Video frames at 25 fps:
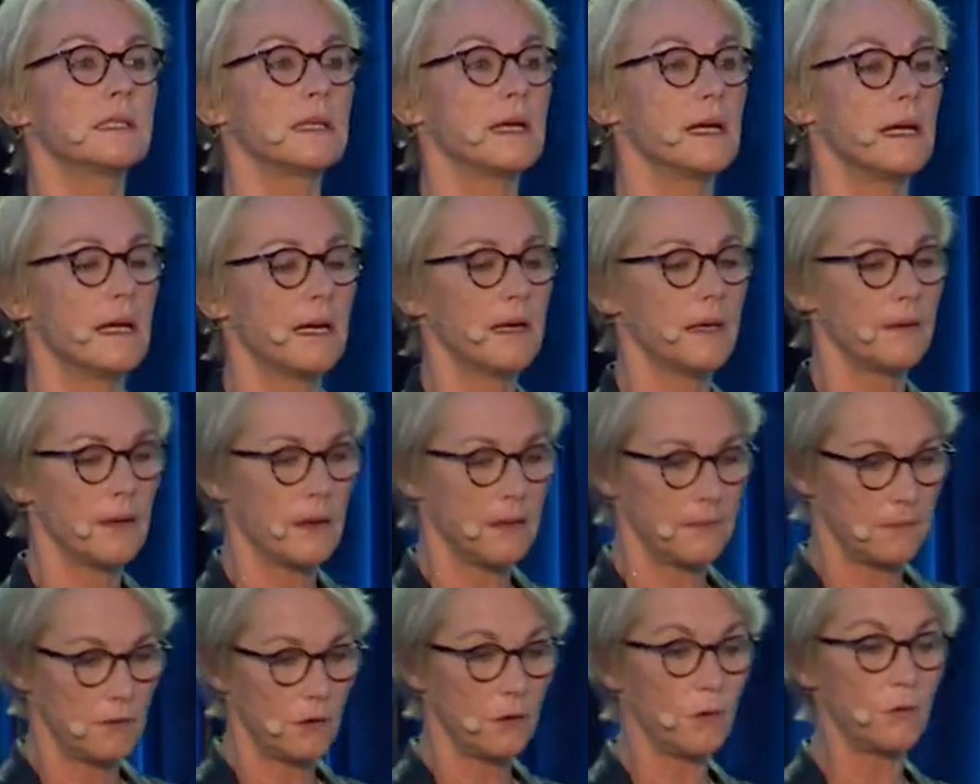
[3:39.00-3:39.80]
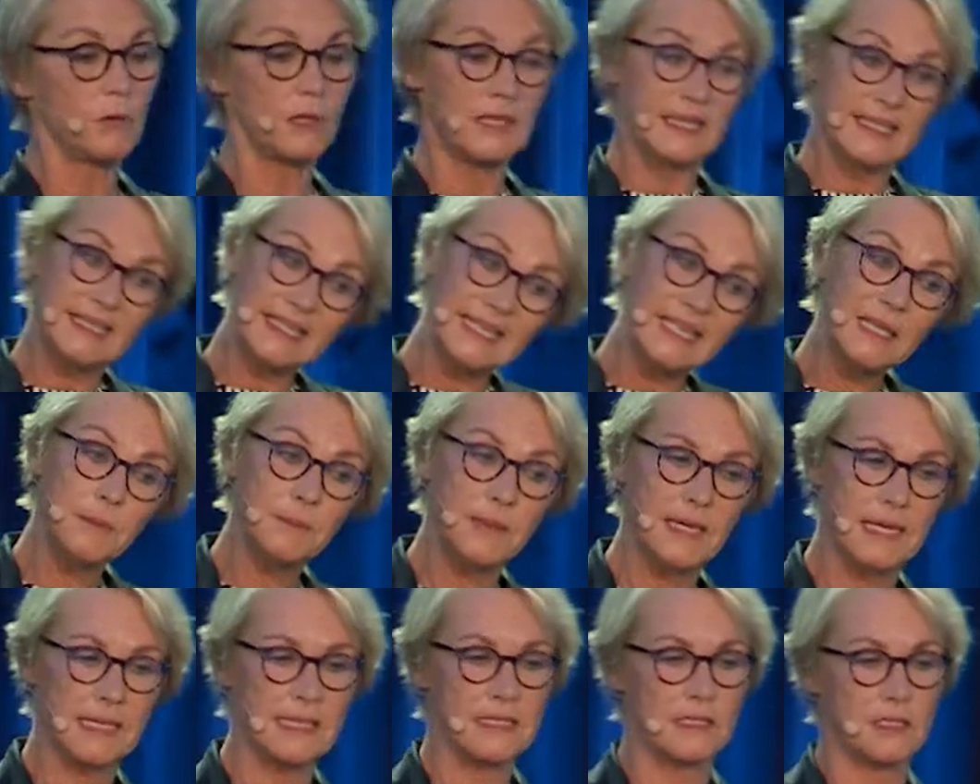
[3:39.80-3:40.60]
or the
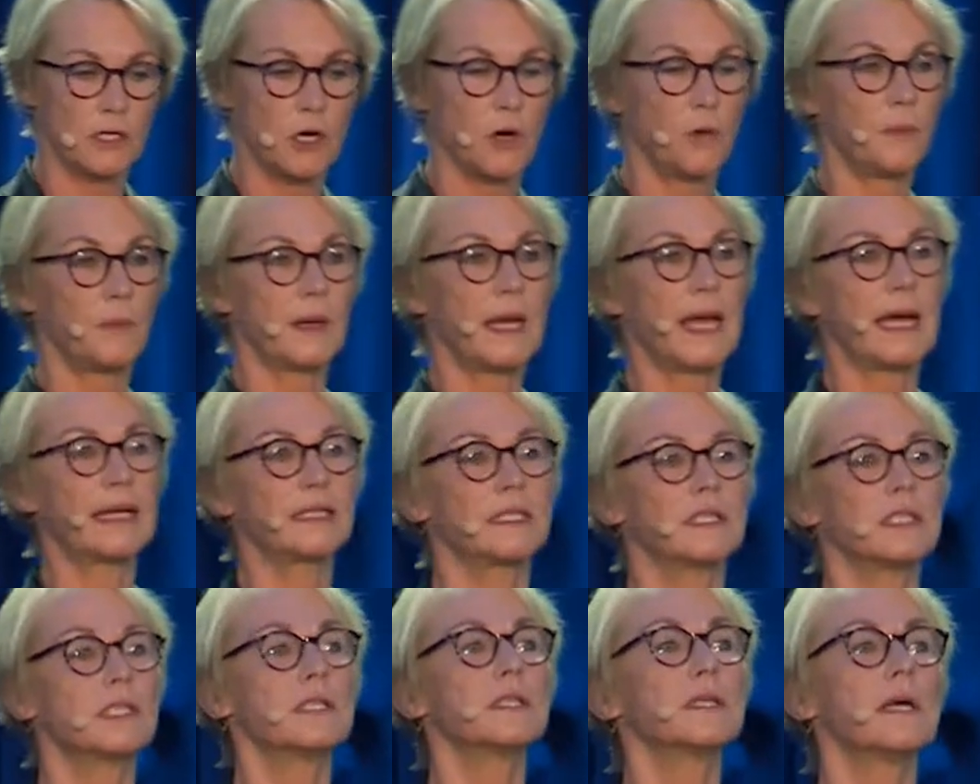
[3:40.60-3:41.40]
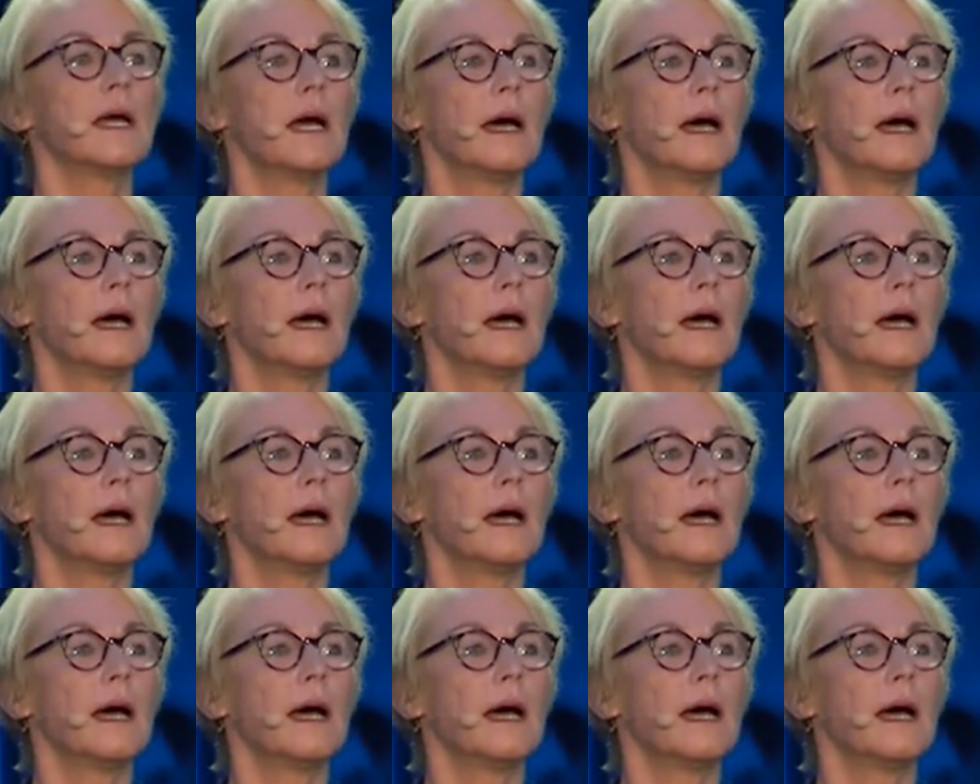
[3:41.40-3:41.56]
biggest open hatch